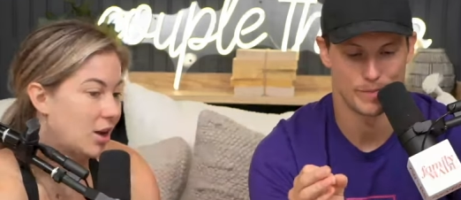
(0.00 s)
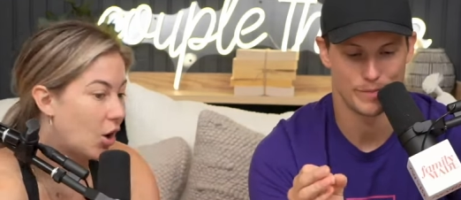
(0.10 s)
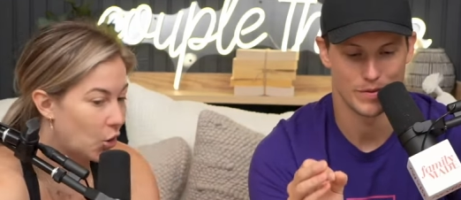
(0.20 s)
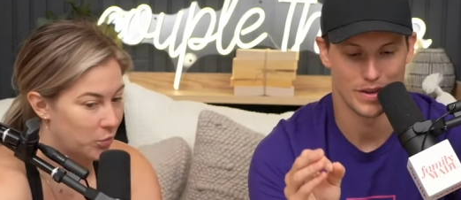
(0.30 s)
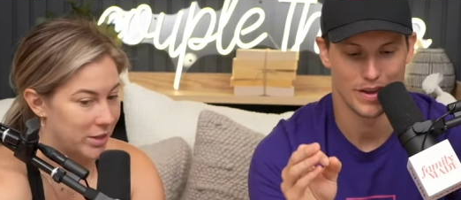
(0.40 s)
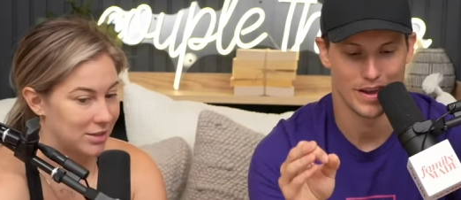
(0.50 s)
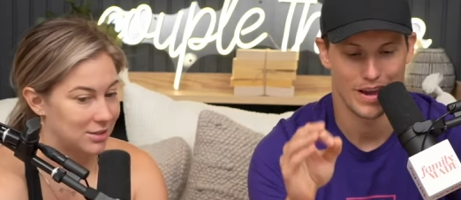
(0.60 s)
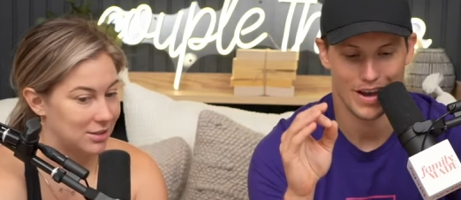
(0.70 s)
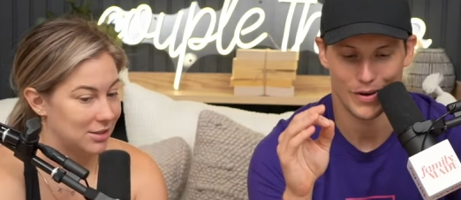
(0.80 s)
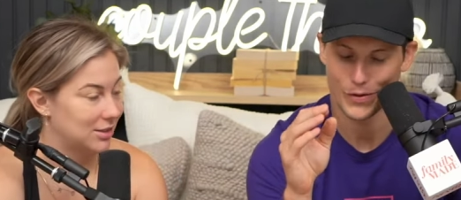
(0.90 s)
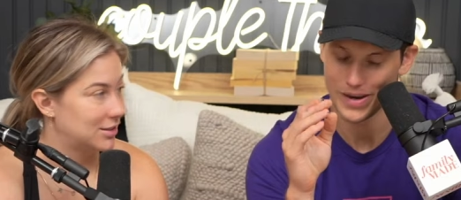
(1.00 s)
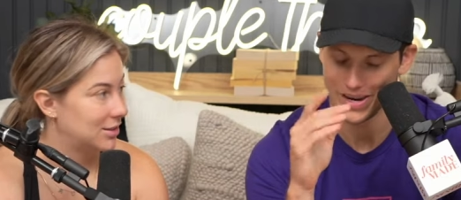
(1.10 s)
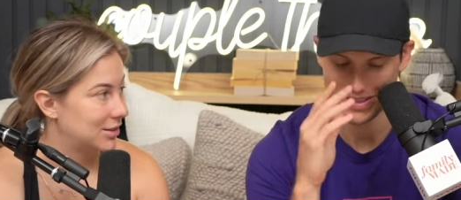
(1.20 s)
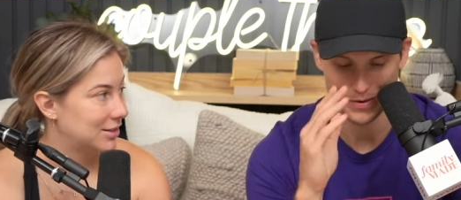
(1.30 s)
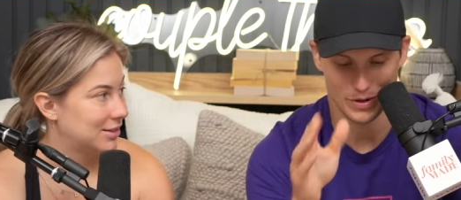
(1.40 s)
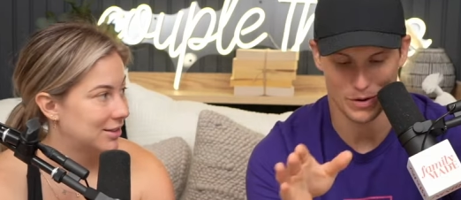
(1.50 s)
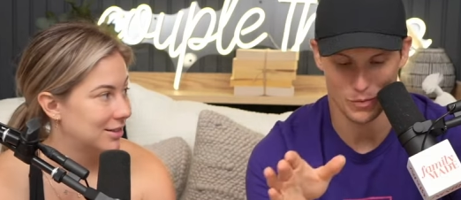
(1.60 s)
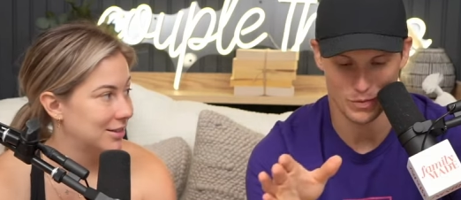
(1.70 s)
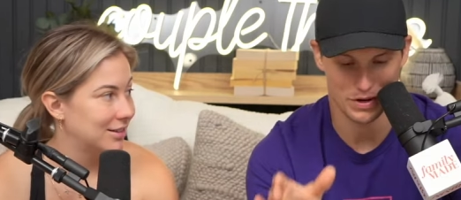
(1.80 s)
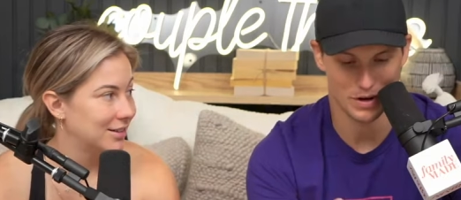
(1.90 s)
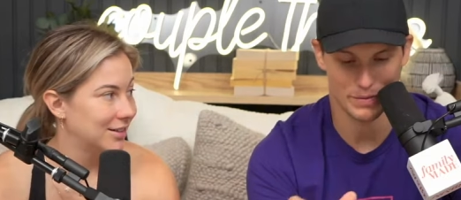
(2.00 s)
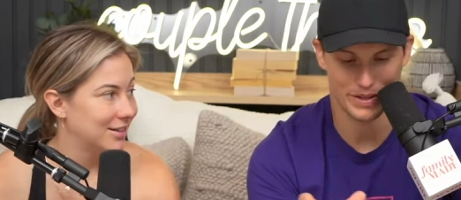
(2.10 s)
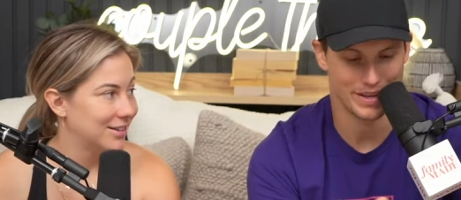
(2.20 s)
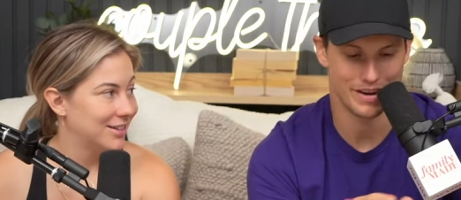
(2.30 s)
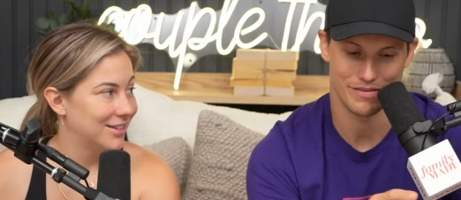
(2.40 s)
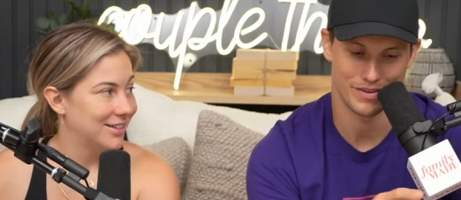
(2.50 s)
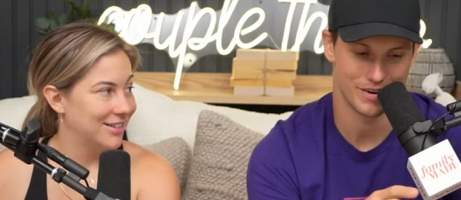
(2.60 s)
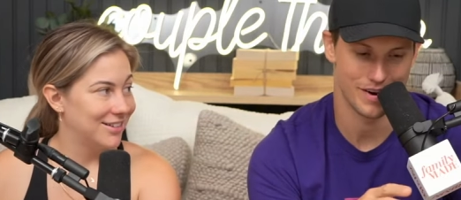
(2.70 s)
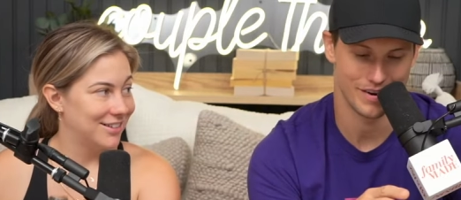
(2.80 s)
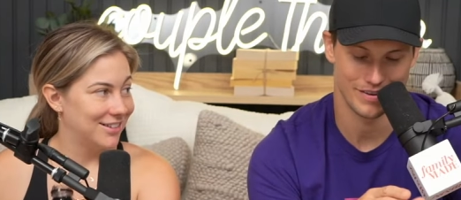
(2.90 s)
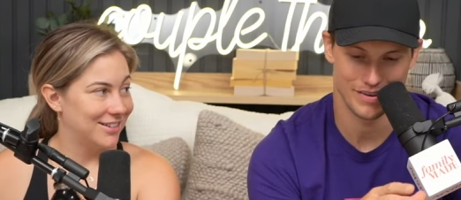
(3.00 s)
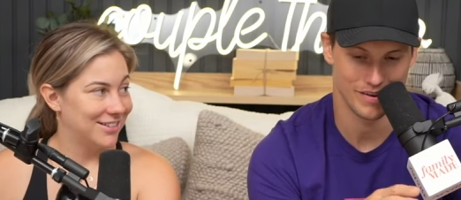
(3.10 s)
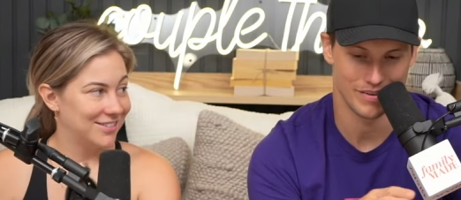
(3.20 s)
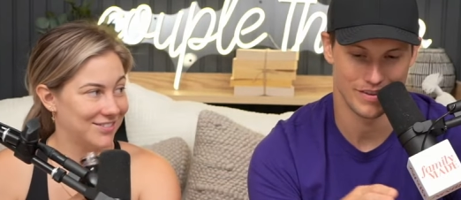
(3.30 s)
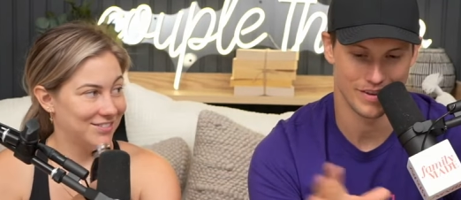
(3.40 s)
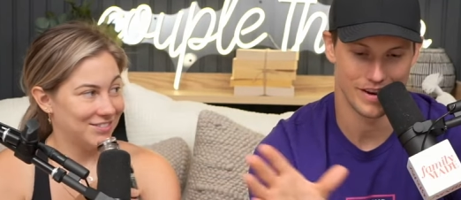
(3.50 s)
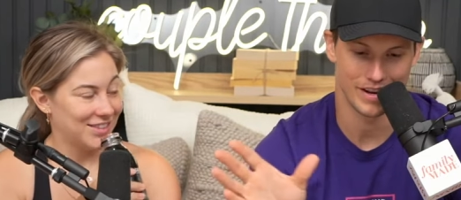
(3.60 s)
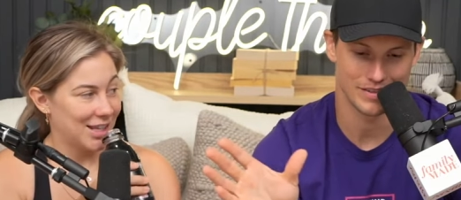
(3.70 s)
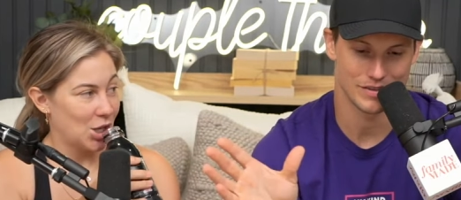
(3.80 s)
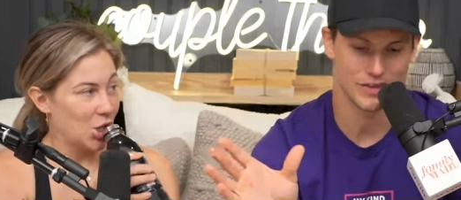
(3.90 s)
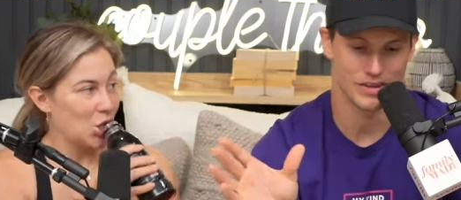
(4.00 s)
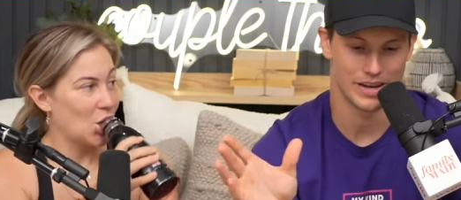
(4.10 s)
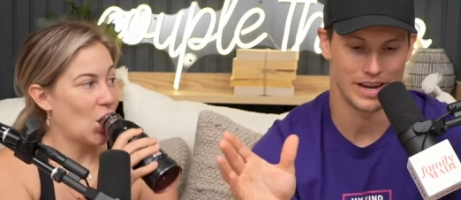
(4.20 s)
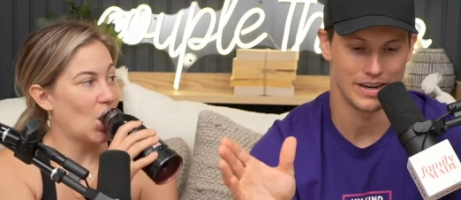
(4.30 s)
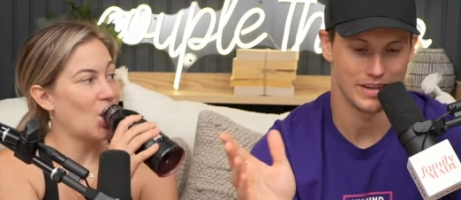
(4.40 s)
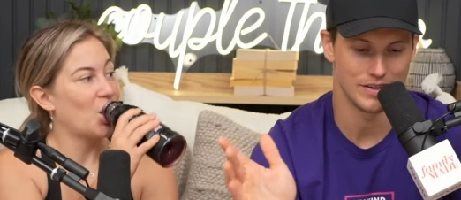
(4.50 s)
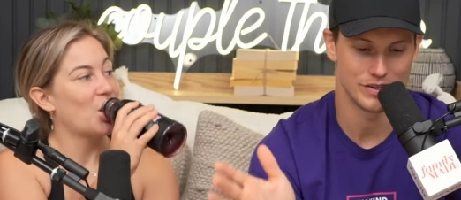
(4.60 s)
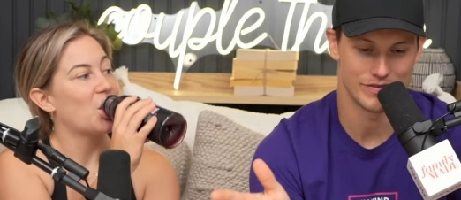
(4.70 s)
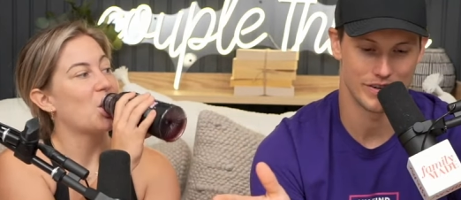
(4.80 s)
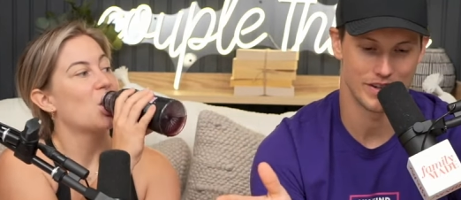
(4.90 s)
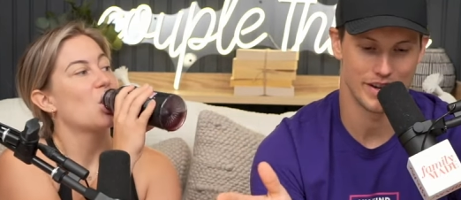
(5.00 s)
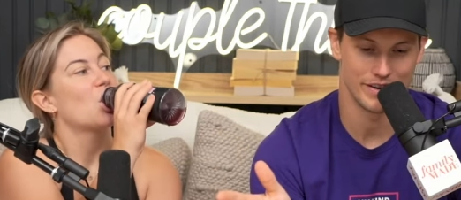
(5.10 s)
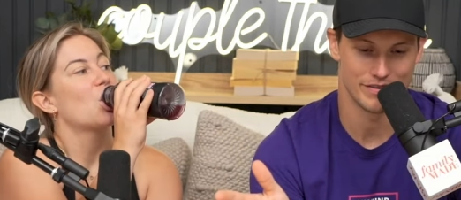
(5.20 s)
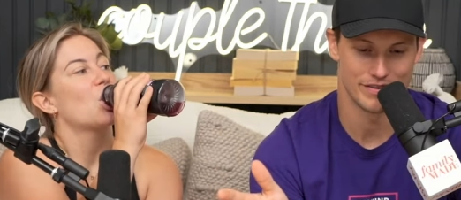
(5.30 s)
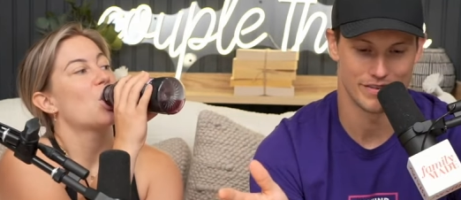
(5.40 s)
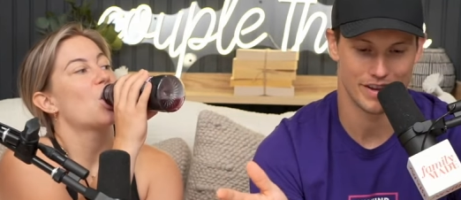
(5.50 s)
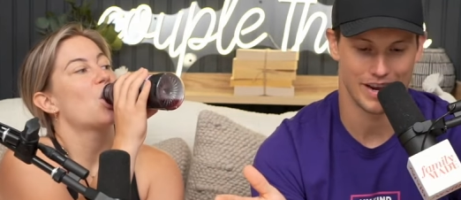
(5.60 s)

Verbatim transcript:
Speaker 1: Always. I think we could talk about that for the next eighty years of our life.